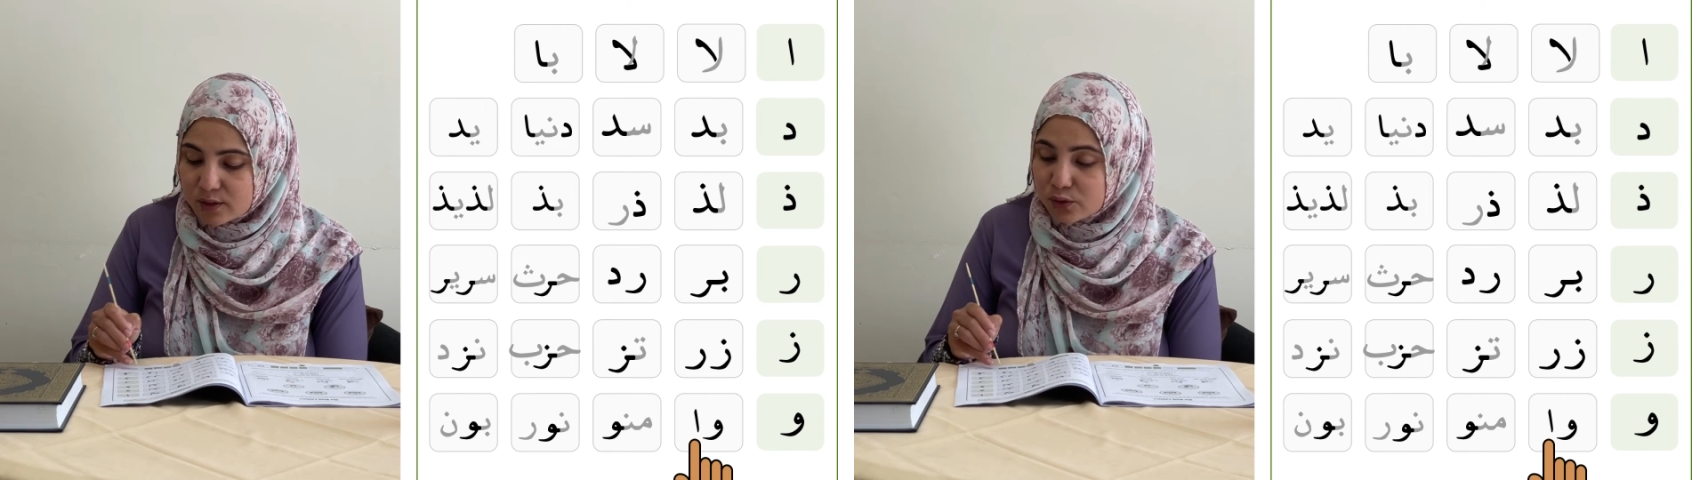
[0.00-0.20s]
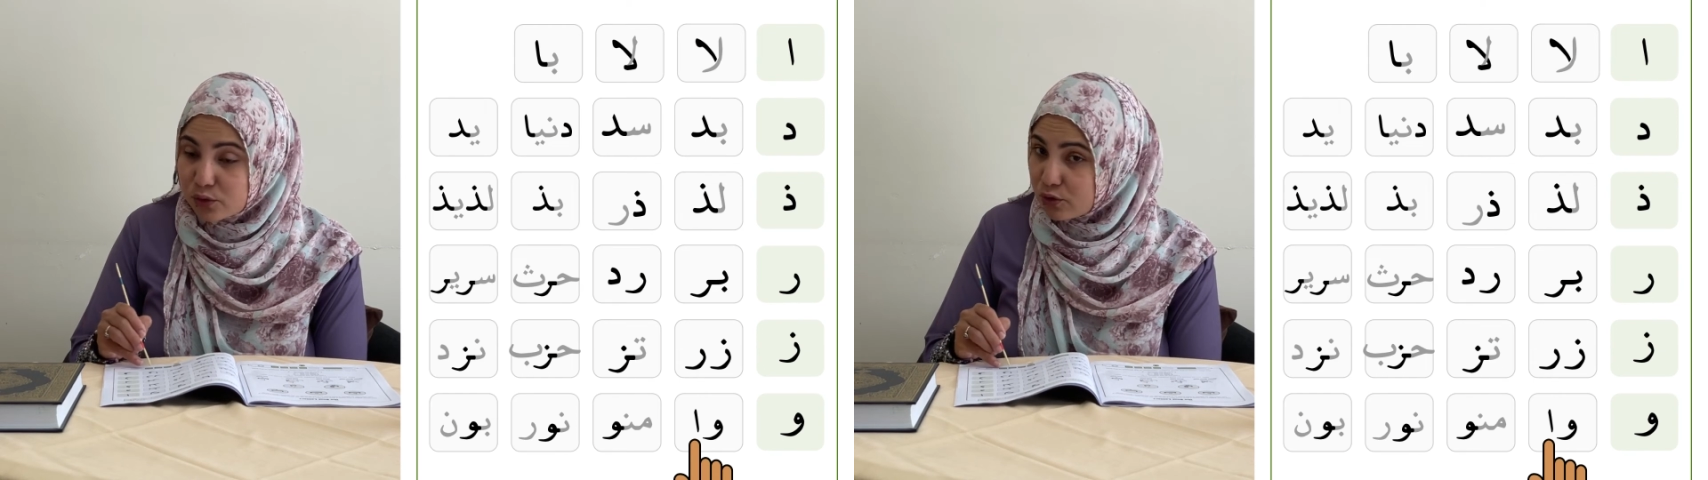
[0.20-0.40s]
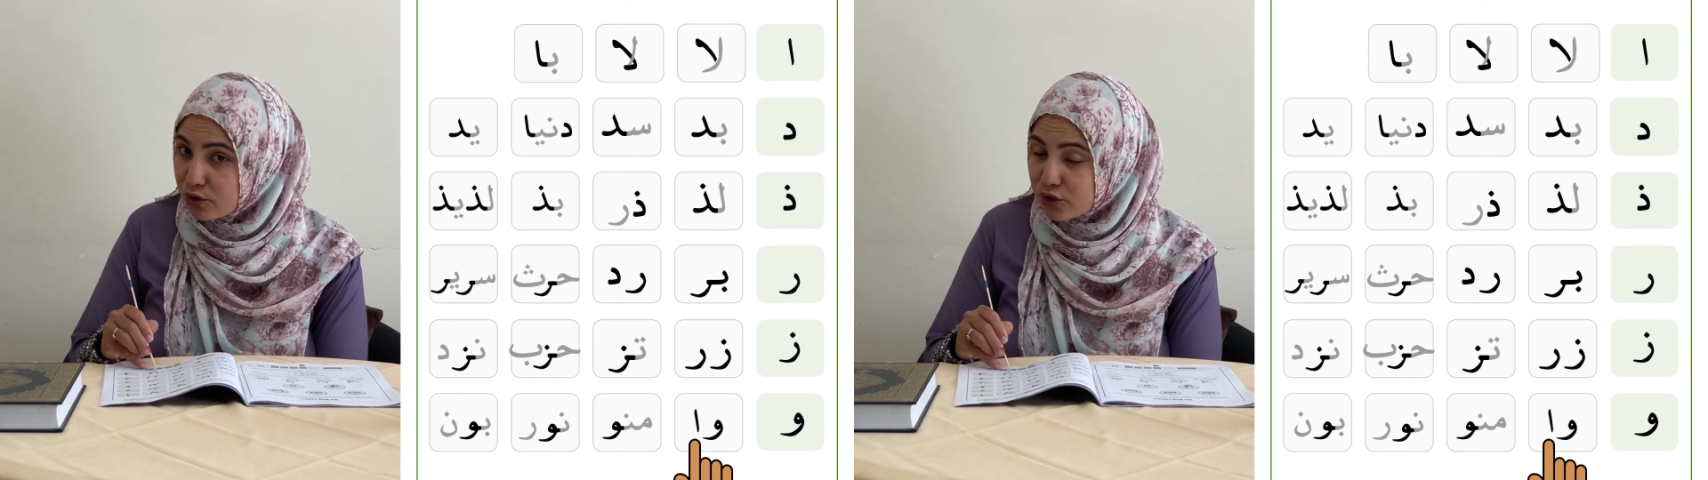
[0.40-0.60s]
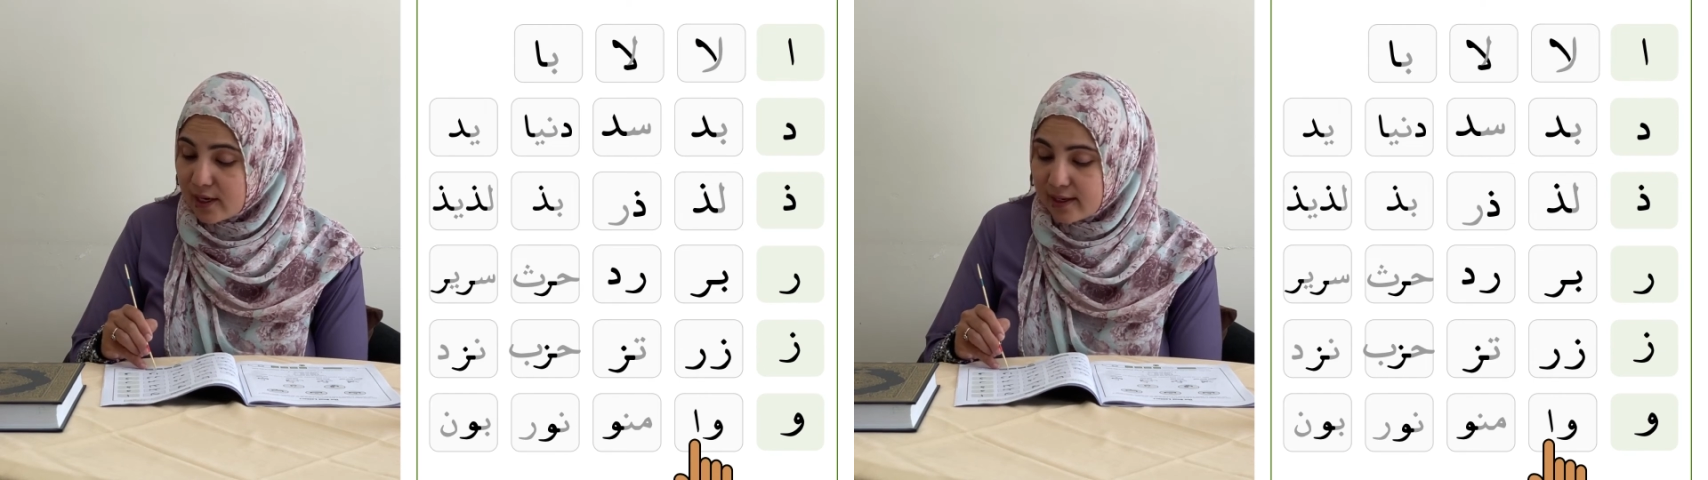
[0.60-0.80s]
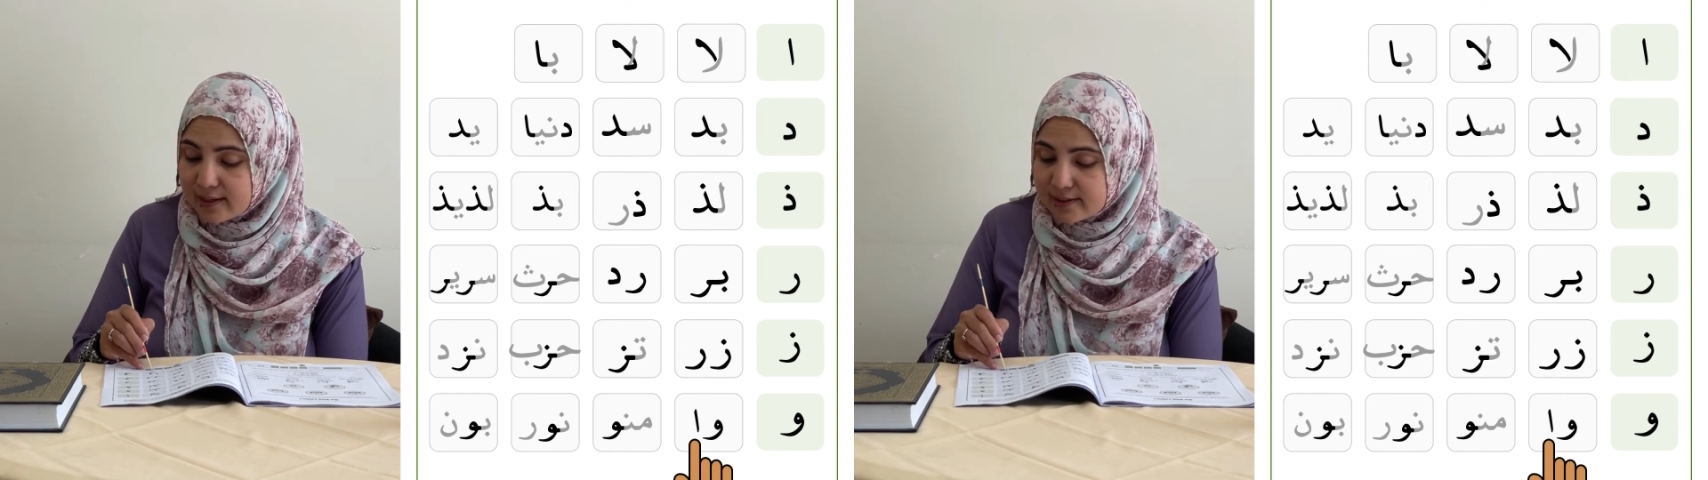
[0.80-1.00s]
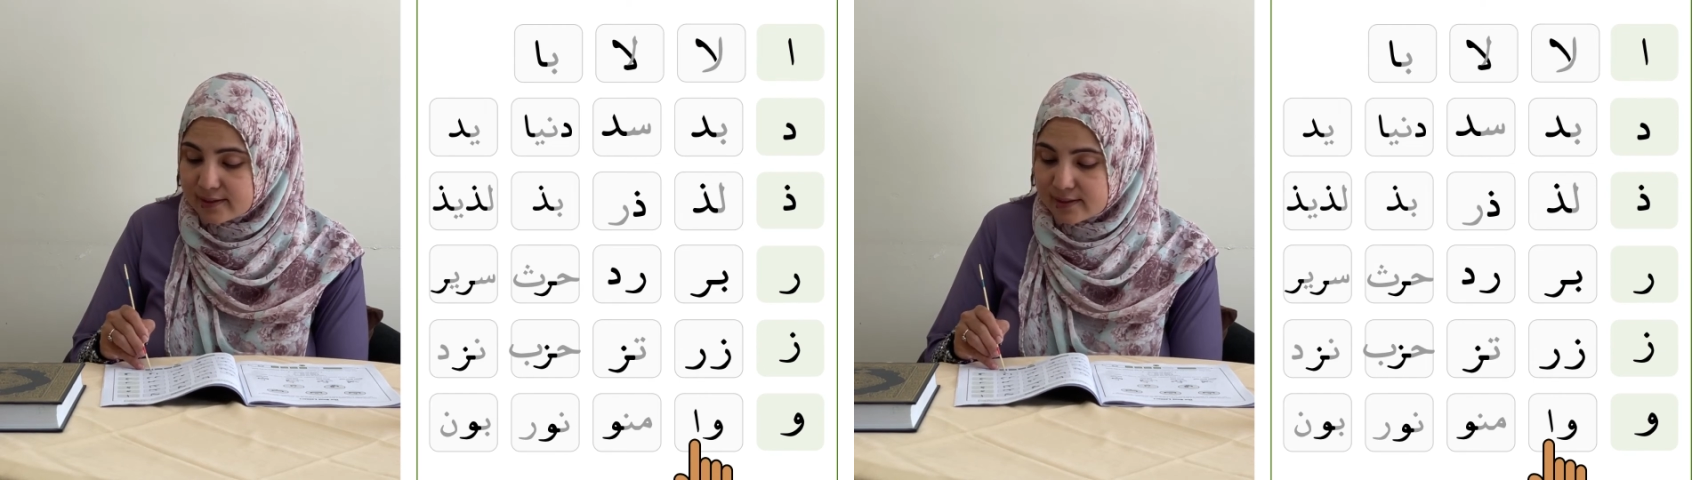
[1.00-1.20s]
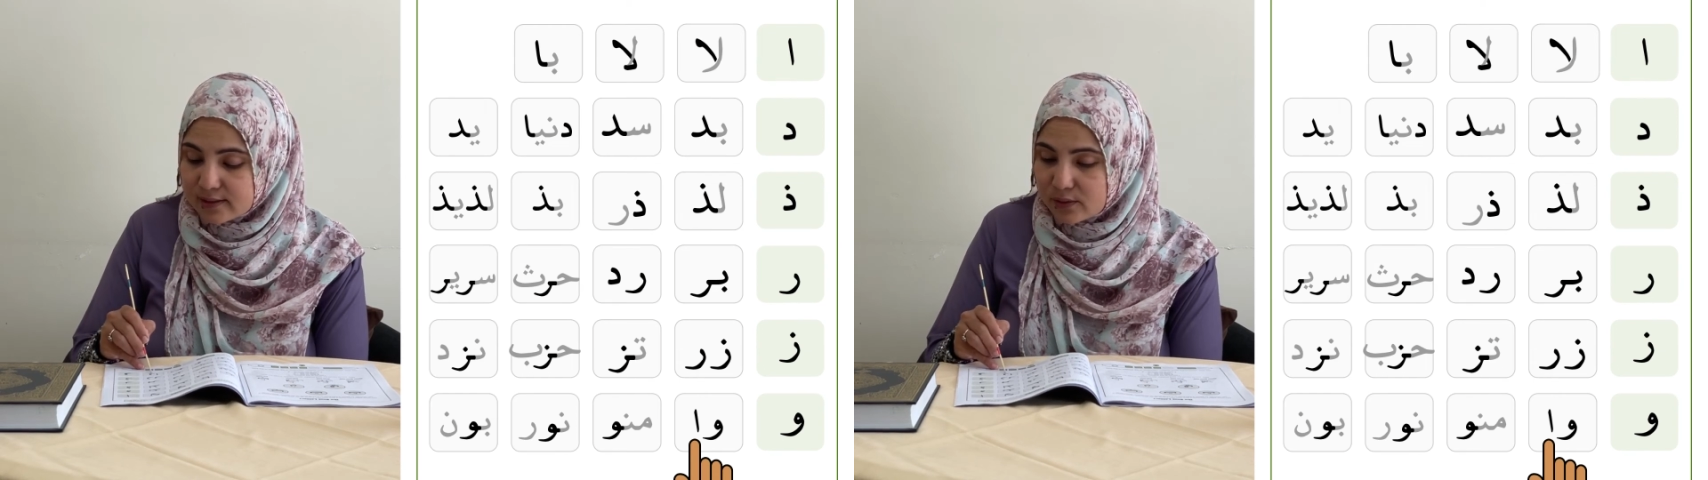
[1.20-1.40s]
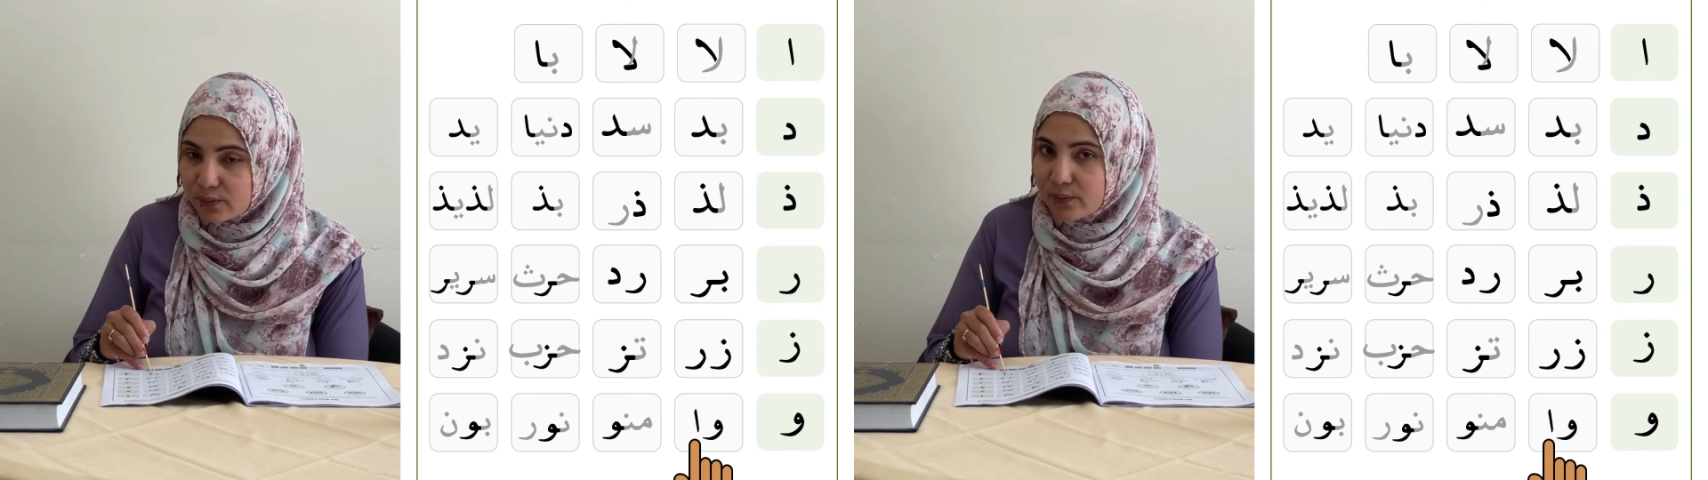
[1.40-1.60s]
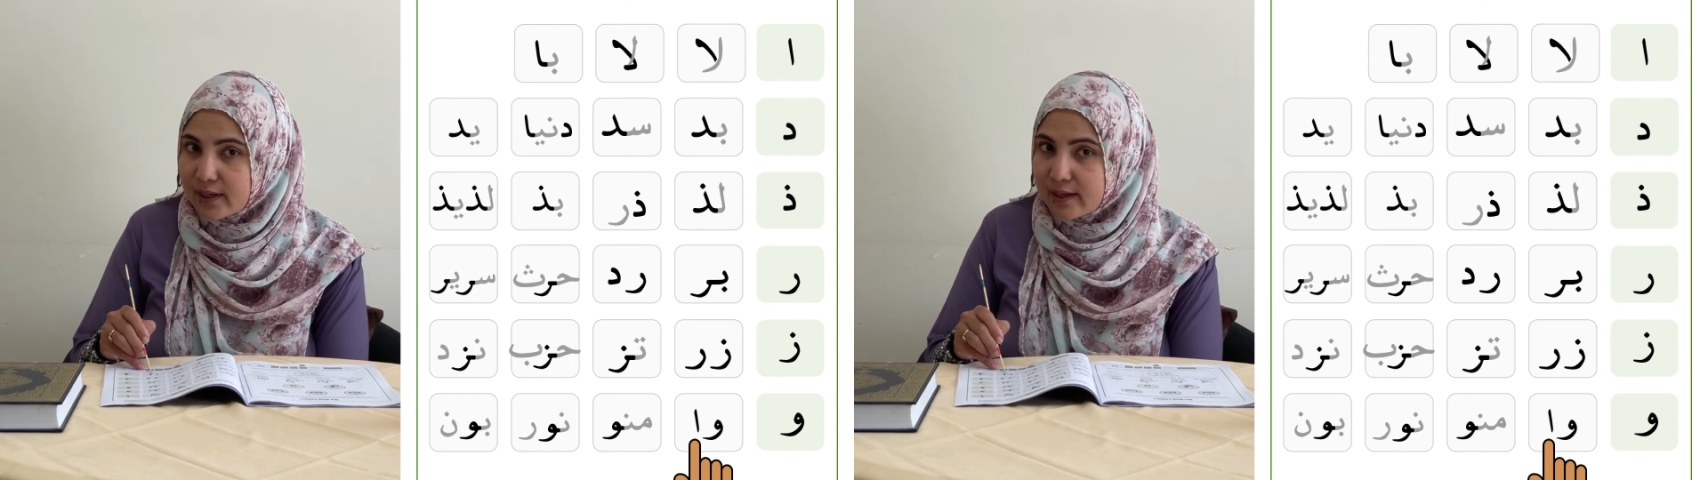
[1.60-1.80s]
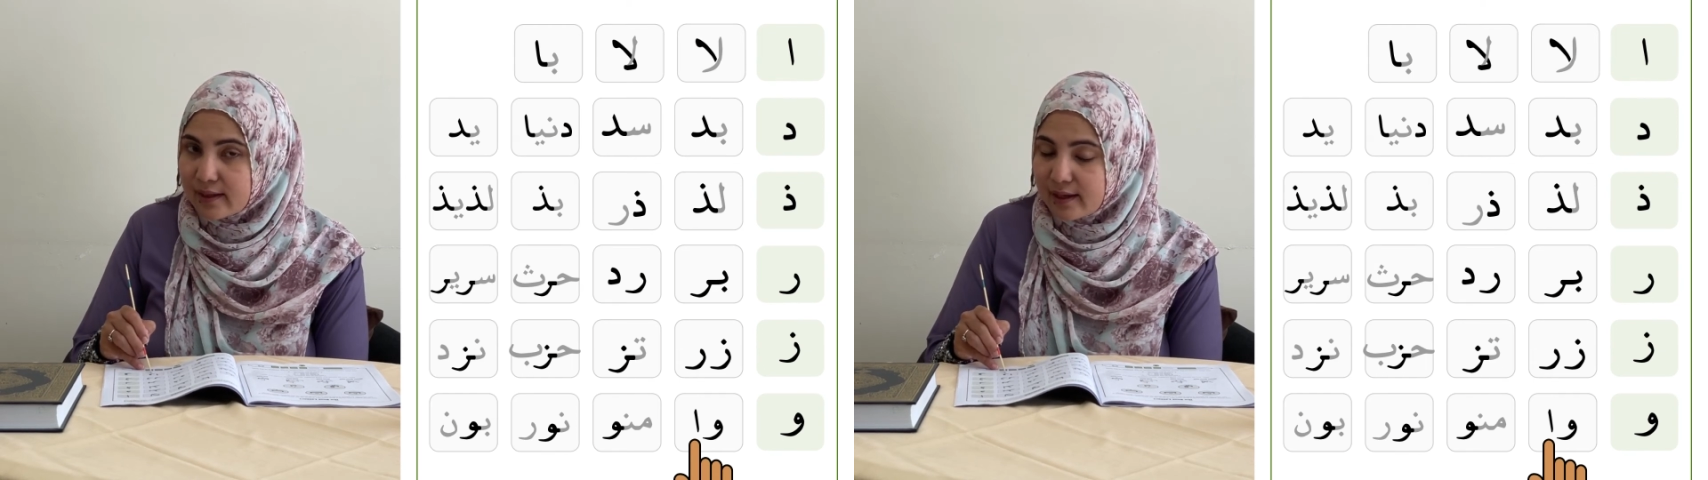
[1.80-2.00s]
Two shy letters. What
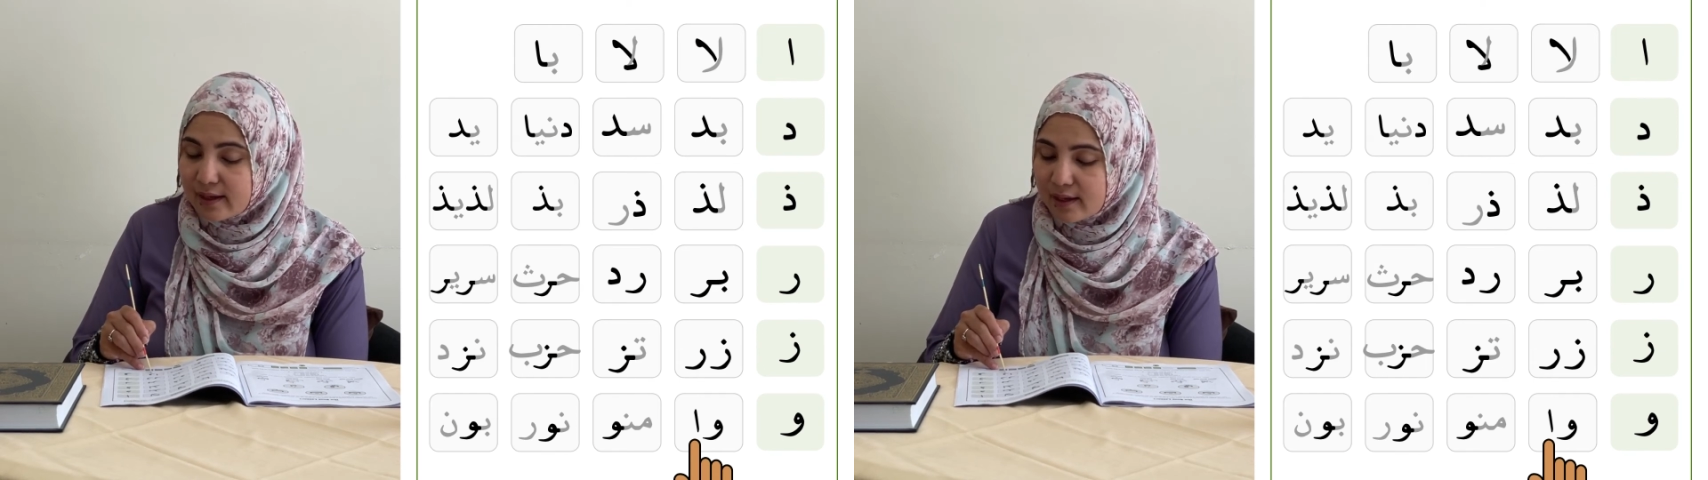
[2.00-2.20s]
are they?